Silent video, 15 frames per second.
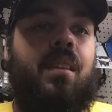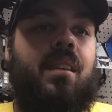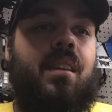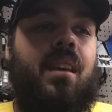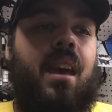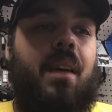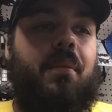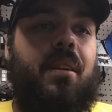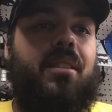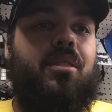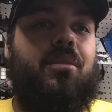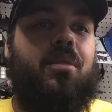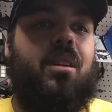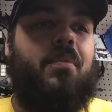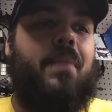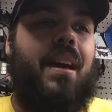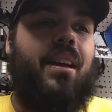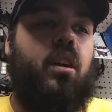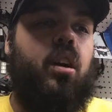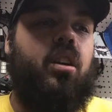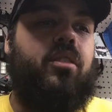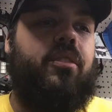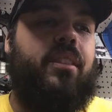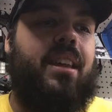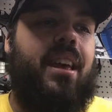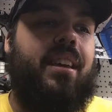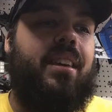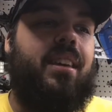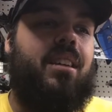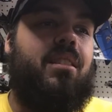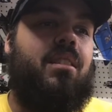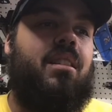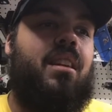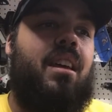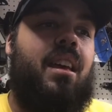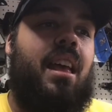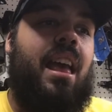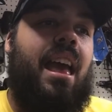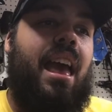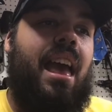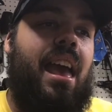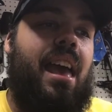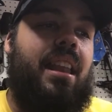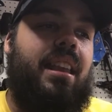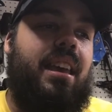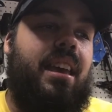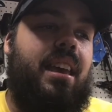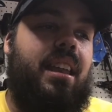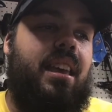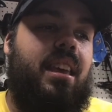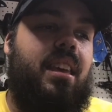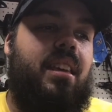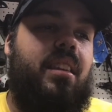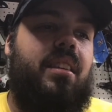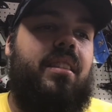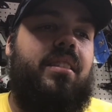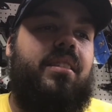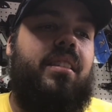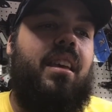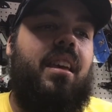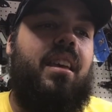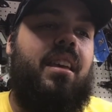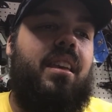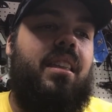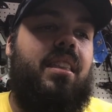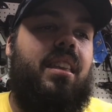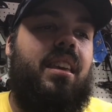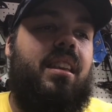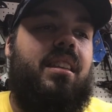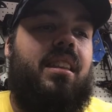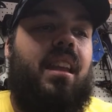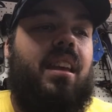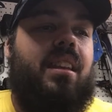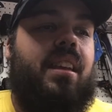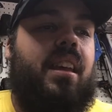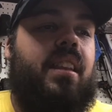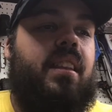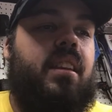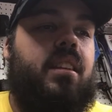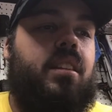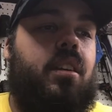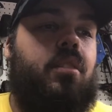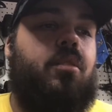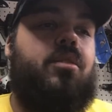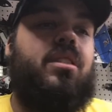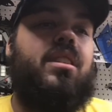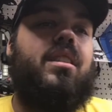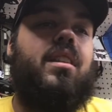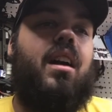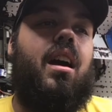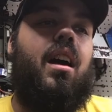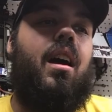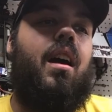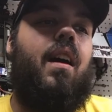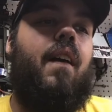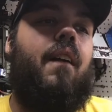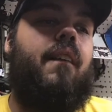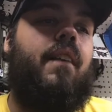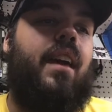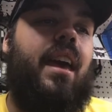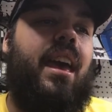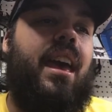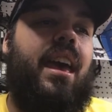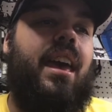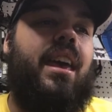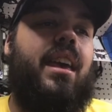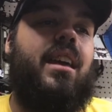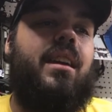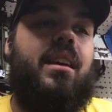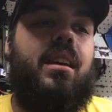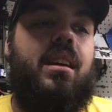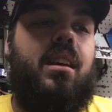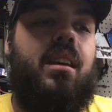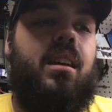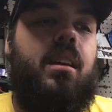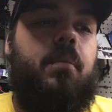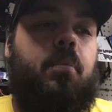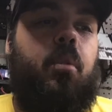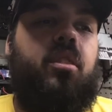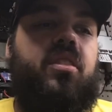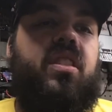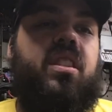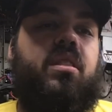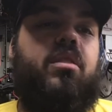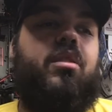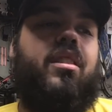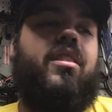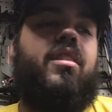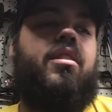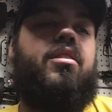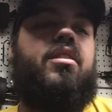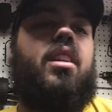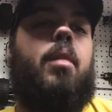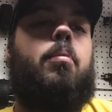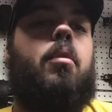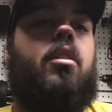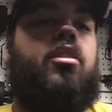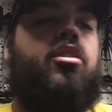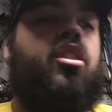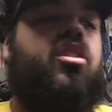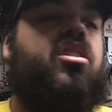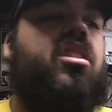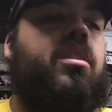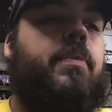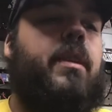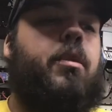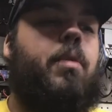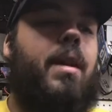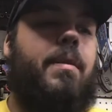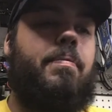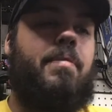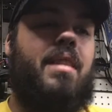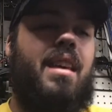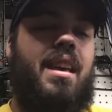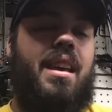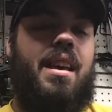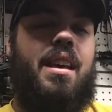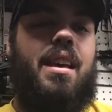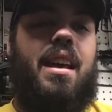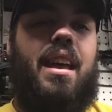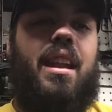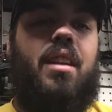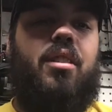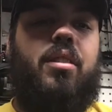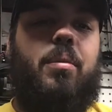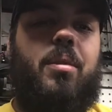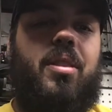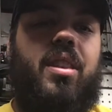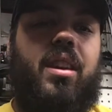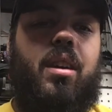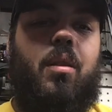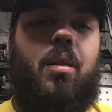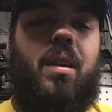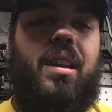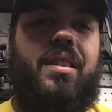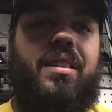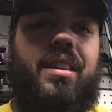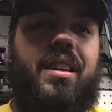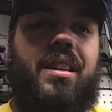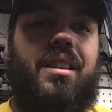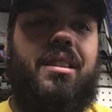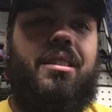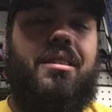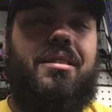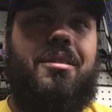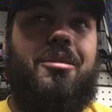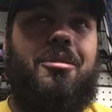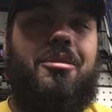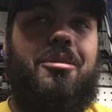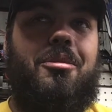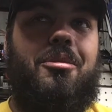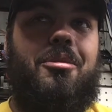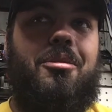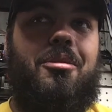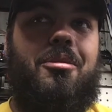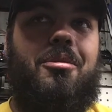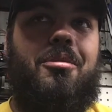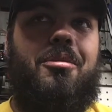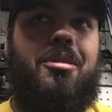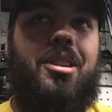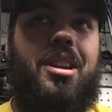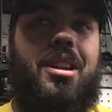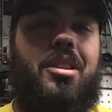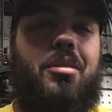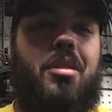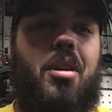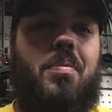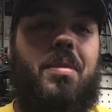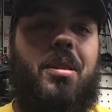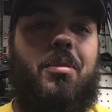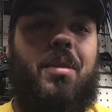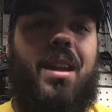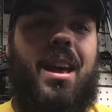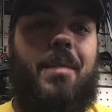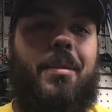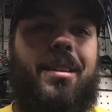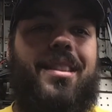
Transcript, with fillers: Hey racers, welcome back. RC Fanatic here, and it is the night and the closing of a point series race here at Staub Brothers RC Speedway. And I know some of you're thinking, oh, wait a second, you didn't do an opening, what happened?